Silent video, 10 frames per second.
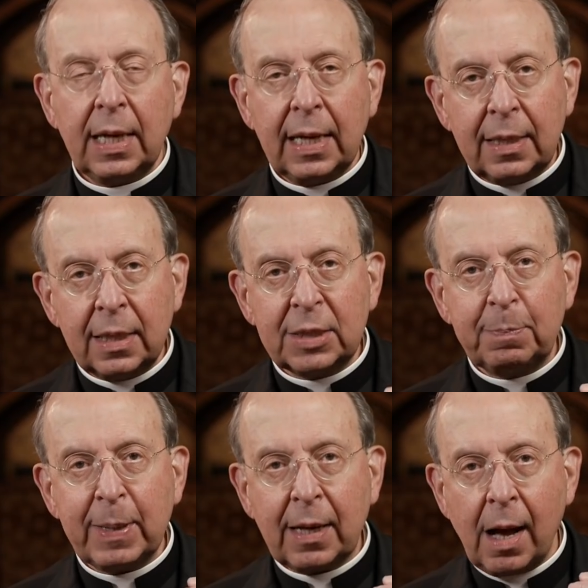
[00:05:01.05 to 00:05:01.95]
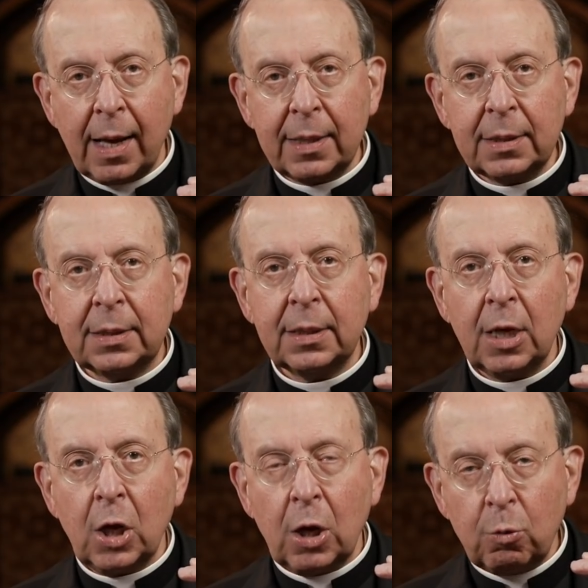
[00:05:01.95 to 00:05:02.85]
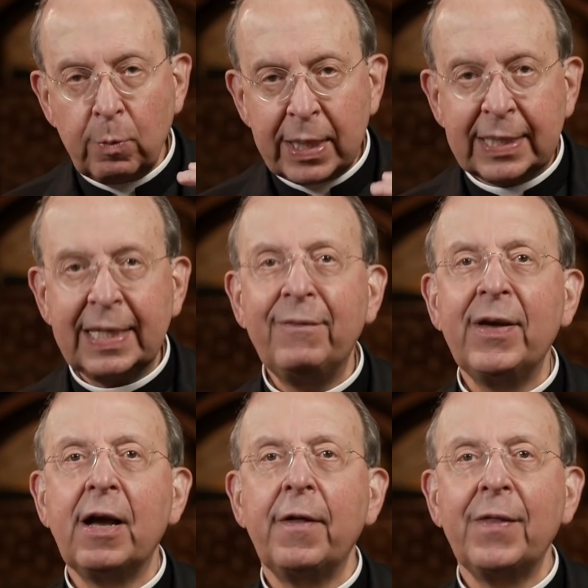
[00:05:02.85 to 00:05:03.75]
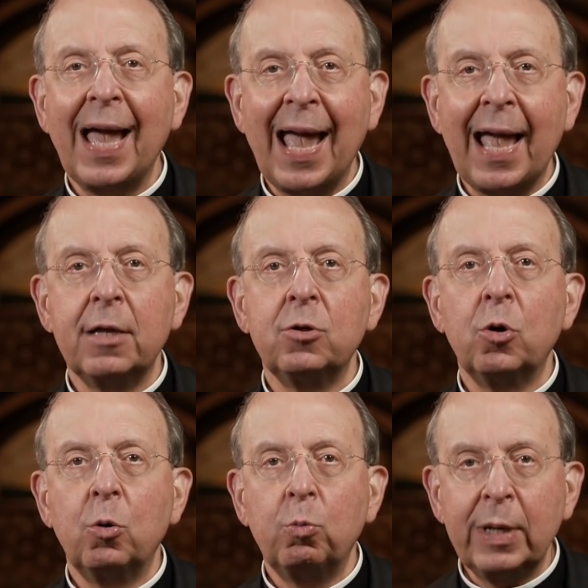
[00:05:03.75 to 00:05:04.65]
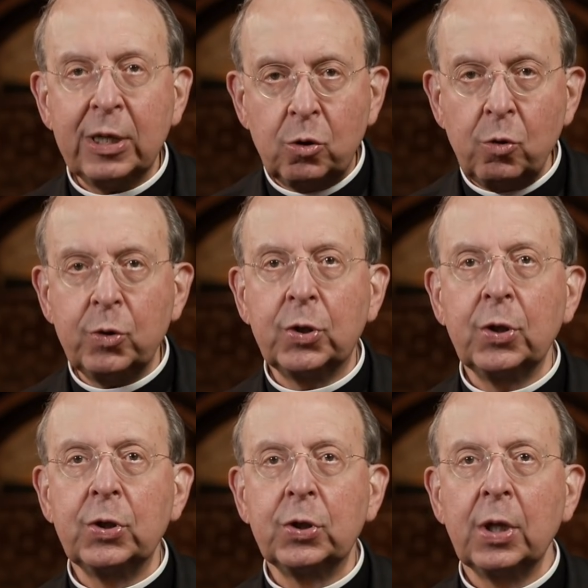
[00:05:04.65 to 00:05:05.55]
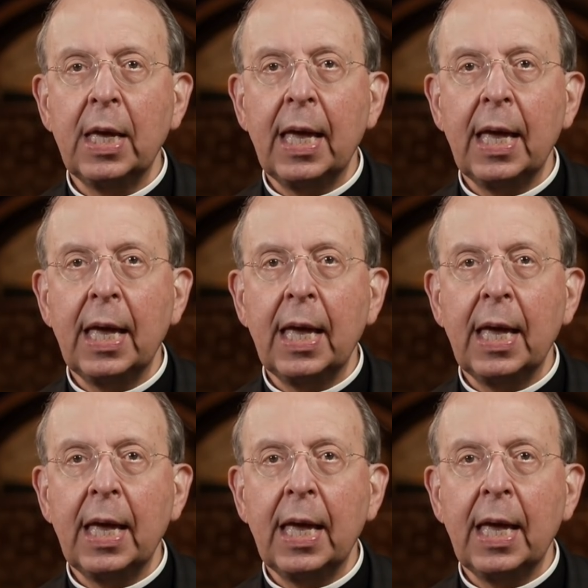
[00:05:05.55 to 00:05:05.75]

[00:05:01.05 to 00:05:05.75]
It is because receiving on the hand reduces